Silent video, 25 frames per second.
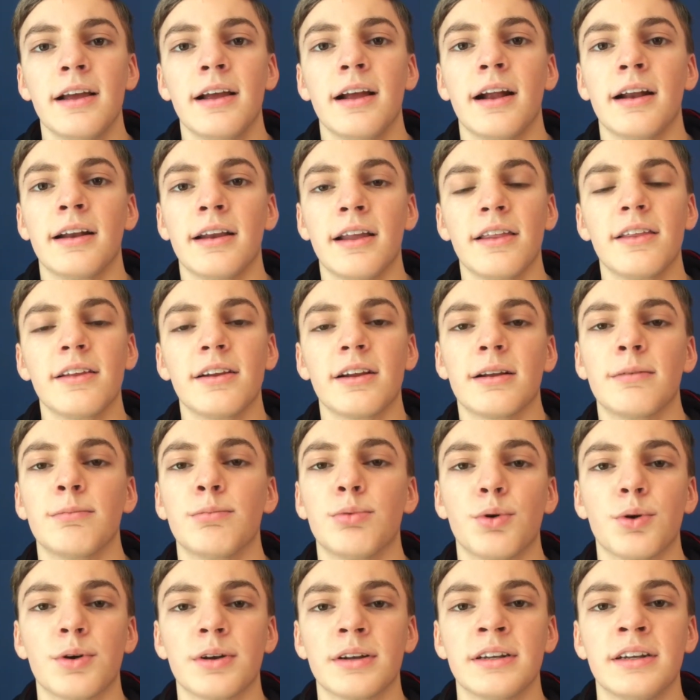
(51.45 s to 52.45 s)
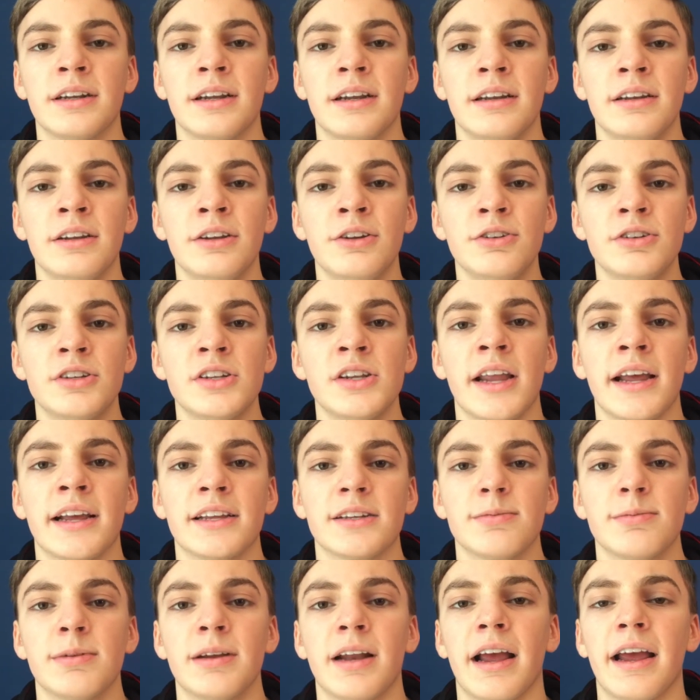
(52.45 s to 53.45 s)
Another important news
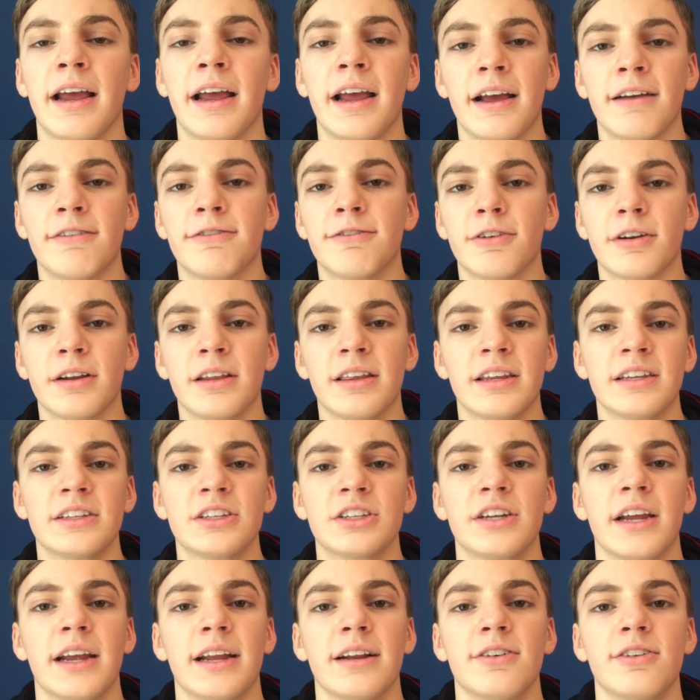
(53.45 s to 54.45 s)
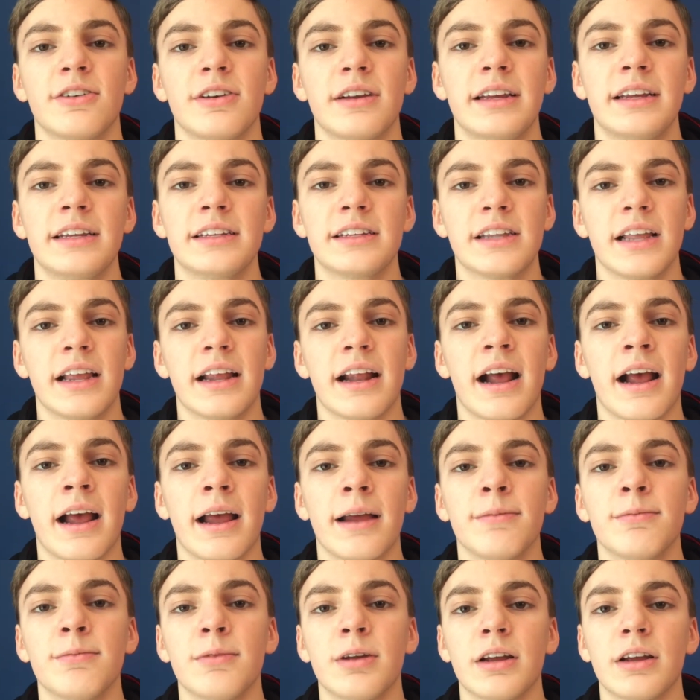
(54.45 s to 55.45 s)
announcement I have for this channel is that
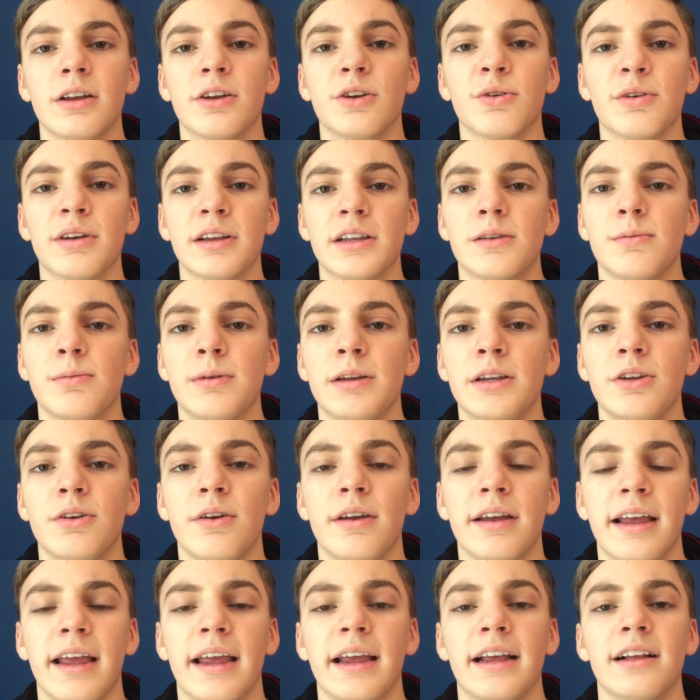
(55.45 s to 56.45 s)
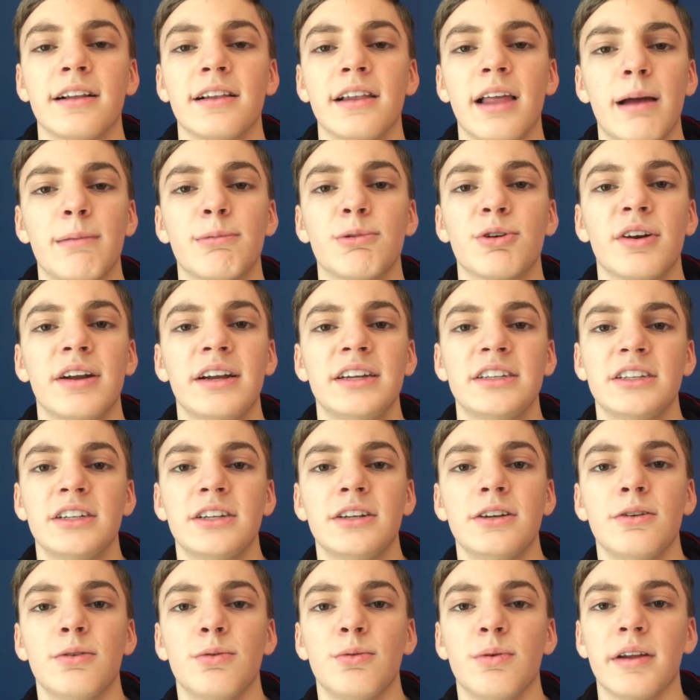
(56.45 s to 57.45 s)
I'm going to be doing a
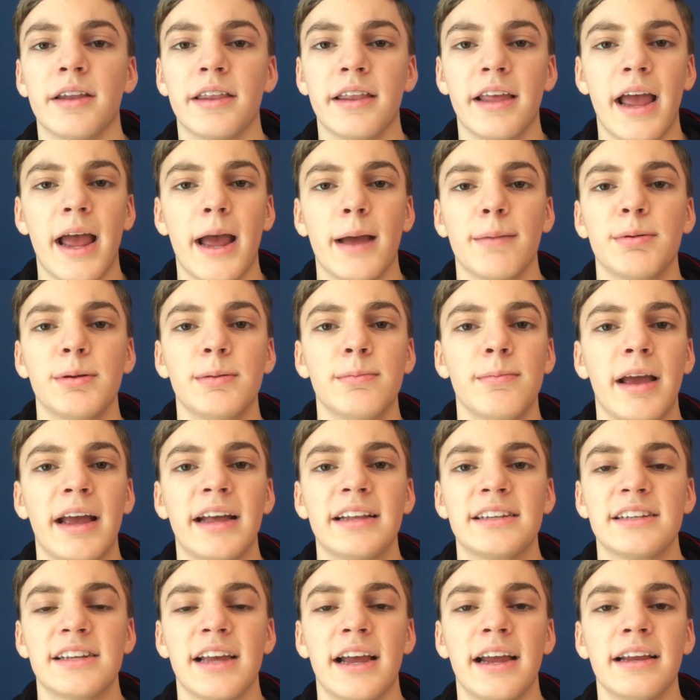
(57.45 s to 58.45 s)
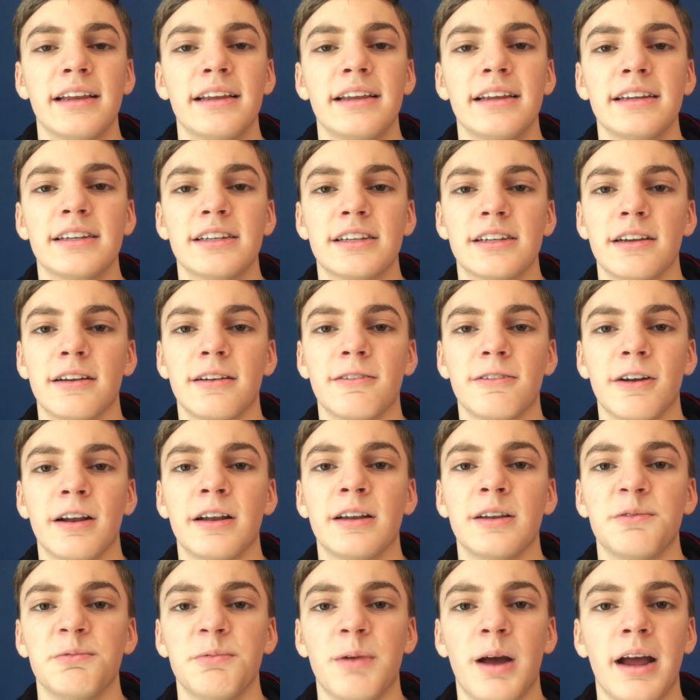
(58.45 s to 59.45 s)
collaboration with Happy Mad Scientist, a
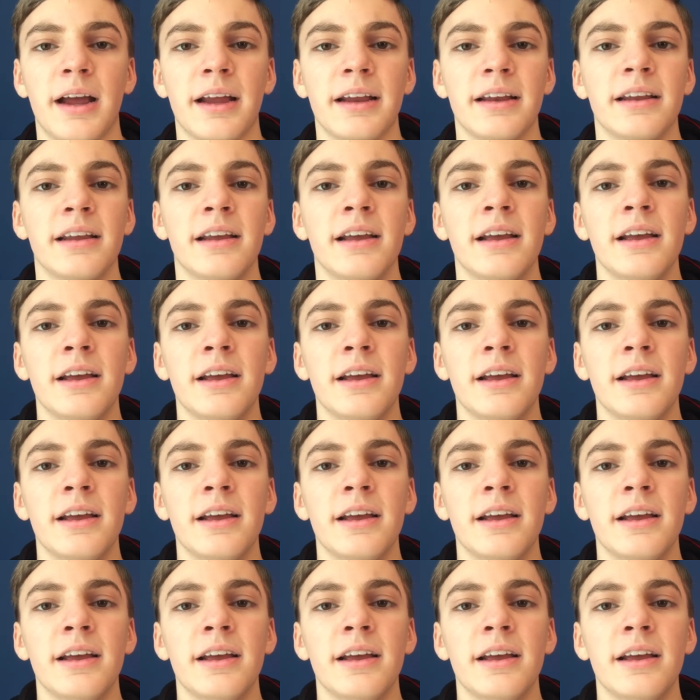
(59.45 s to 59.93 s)
friend of mine